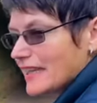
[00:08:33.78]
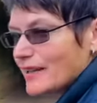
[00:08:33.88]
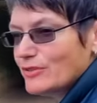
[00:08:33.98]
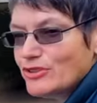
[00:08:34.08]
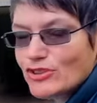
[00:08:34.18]

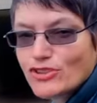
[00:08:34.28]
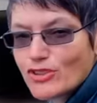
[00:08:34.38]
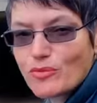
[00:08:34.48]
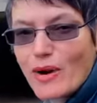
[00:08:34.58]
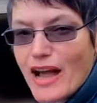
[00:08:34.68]
it was just
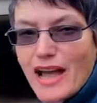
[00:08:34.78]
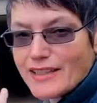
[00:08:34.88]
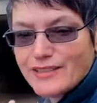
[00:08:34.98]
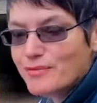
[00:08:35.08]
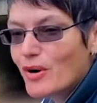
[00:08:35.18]

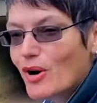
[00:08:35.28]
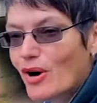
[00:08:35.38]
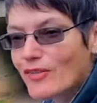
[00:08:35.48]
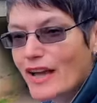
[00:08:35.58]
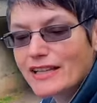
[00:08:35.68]
somewhere to
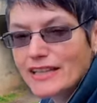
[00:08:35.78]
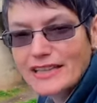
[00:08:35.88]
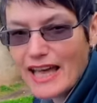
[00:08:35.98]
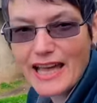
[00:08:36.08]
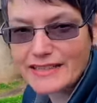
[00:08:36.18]
moor that
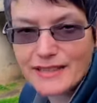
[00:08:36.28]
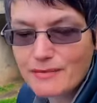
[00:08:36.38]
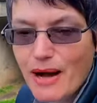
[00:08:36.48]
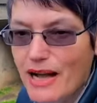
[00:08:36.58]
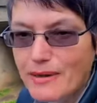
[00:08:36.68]
could get
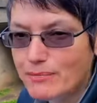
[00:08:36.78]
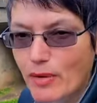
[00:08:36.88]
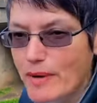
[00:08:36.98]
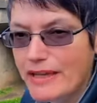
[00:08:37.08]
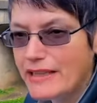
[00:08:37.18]
my
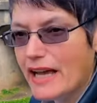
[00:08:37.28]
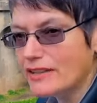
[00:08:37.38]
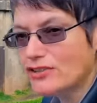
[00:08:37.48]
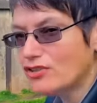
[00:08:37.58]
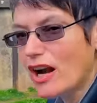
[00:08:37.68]
bum in.
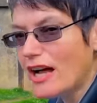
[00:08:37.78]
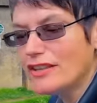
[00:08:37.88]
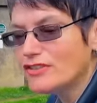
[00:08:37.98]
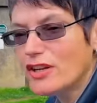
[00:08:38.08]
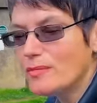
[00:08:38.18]
I'd
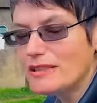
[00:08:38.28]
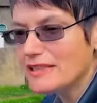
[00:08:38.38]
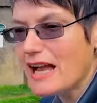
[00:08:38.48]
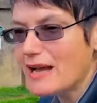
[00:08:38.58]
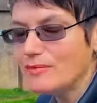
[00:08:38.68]
tried so many
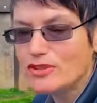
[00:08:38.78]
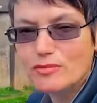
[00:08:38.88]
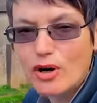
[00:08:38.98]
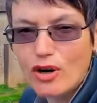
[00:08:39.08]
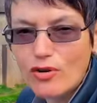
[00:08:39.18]
times to
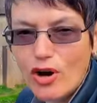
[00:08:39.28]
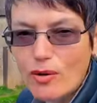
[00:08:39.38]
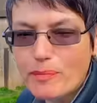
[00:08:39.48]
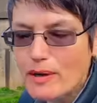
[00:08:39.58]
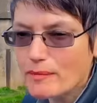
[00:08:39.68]
moor
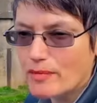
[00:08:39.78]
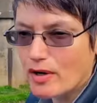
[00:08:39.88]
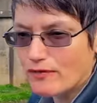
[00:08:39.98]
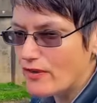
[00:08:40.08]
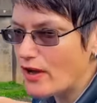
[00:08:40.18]
up,
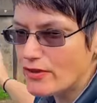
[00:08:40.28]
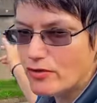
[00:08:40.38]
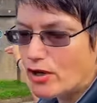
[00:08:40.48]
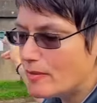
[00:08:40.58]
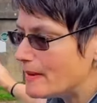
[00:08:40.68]
further
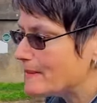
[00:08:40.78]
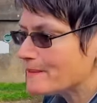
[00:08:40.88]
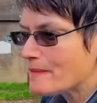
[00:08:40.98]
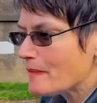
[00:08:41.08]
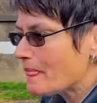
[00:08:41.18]
up,
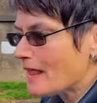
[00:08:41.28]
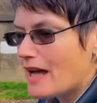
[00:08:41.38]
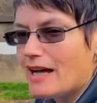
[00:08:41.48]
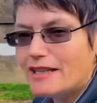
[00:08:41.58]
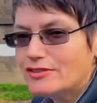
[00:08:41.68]

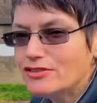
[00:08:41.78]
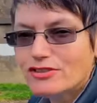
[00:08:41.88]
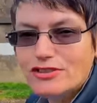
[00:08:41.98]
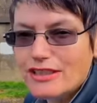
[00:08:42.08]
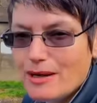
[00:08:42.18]
and I
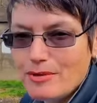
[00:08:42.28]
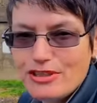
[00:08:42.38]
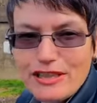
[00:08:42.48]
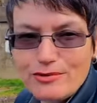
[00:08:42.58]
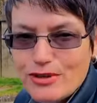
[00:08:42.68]
just couldn't get my
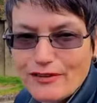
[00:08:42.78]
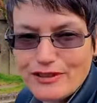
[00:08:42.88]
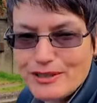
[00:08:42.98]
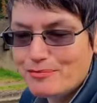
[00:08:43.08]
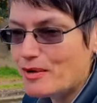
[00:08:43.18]
deep
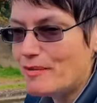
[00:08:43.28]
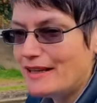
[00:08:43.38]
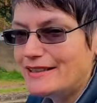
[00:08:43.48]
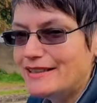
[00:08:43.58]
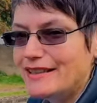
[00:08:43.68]
drafted bum
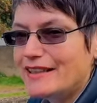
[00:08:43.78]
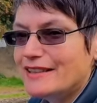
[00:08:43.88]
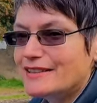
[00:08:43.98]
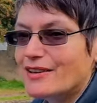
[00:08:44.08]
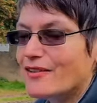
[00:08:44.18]
in.
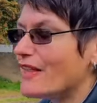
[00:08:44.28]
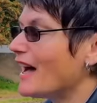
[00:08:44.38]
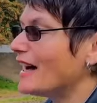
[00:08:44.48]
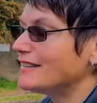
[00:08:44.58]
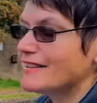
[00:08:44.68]
So
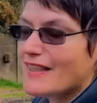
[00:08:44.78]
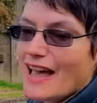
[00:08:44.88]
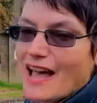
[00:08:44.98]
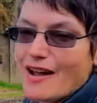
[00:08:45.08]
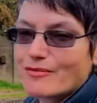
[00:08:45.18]
that
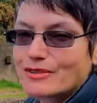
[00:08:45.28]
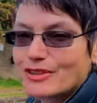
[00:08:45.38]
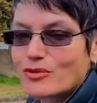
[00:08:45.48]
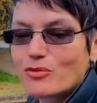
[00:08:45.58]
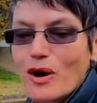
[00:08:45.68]
there was
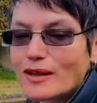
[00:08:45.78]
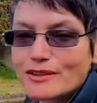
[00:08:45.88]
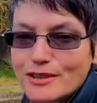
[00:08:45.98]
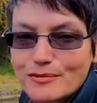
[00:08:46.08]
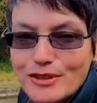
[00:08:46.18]
a welcomed